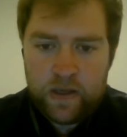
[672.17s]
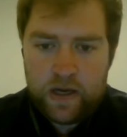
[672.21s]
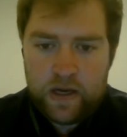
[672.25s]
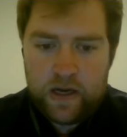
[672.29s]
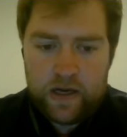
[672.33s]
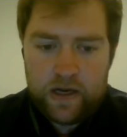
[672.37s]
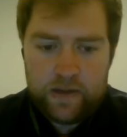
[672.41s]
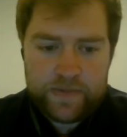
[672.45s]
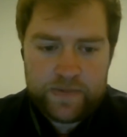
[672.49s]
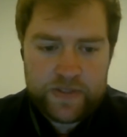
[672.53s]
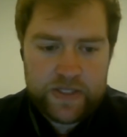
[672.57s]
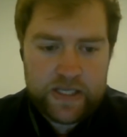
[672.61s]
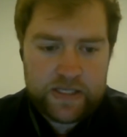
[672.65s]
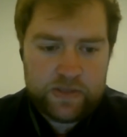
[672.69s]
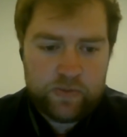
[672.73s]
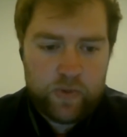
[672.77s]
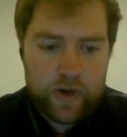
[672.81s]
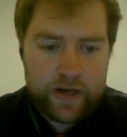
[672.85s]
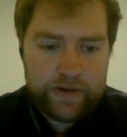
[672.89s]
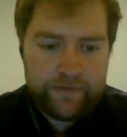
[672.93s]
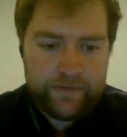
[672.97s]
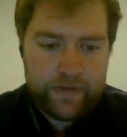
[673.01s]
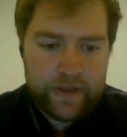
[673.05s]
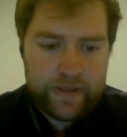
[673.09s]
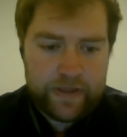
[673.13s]
So that's
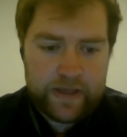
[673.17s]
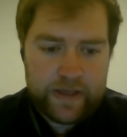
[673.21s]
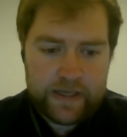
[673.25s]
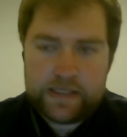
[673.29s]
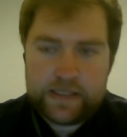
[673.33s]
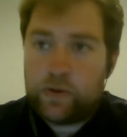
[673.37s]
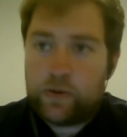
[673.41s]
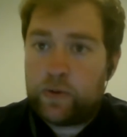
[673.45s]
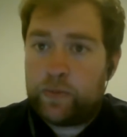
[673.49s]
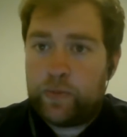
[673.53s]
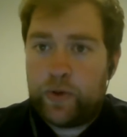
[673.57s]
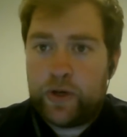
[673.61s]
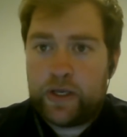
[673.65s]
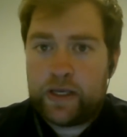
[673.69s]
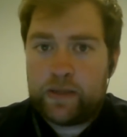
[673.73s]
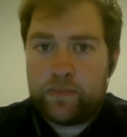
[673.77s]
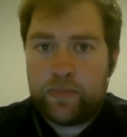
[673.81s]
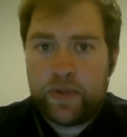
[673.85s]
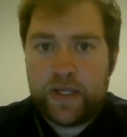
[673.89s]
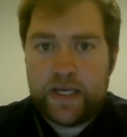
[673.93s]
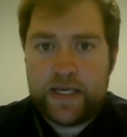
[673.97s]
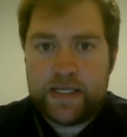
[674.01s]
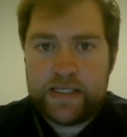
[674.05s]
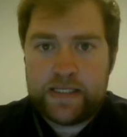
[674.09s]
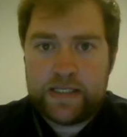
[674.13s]
one of the things that we're putting in
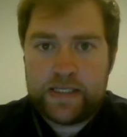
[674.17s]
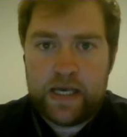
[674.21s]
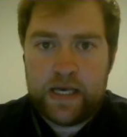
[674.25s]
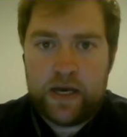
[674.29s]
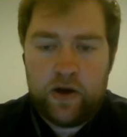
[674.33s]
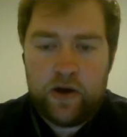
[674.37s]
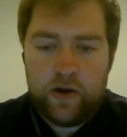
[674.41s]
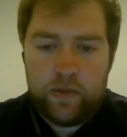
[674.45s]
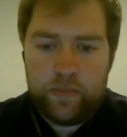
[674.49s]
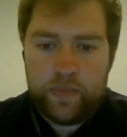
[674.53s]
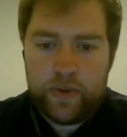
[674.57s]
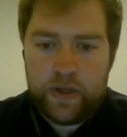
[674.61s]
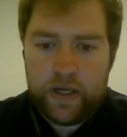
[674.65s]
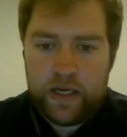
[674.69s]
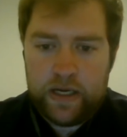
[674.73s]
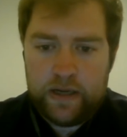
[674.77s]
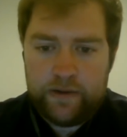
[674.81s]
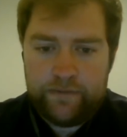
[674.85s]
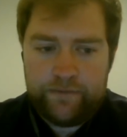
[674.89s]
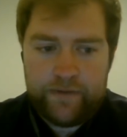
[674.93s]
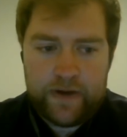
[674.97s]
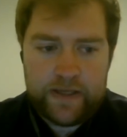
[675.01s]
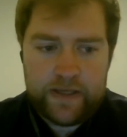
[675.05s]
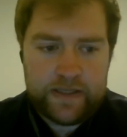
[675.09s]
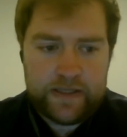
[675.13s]
place to help
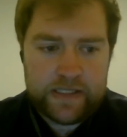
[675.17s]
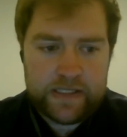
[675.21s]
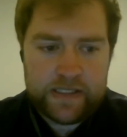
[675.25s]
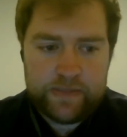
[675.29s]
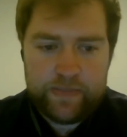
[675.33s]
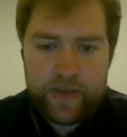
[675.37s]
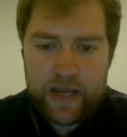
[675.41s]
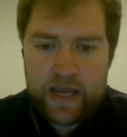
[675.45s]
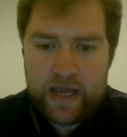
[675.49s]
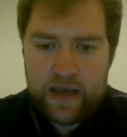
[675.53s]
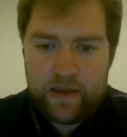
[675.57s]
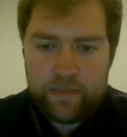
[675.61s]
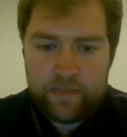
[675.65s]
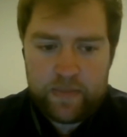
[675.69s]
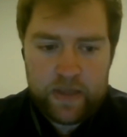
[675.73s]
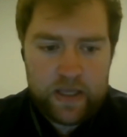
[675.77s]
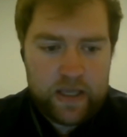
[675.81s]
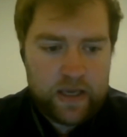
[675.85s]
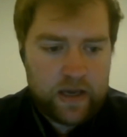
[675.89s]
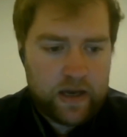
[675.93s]
fight the spam.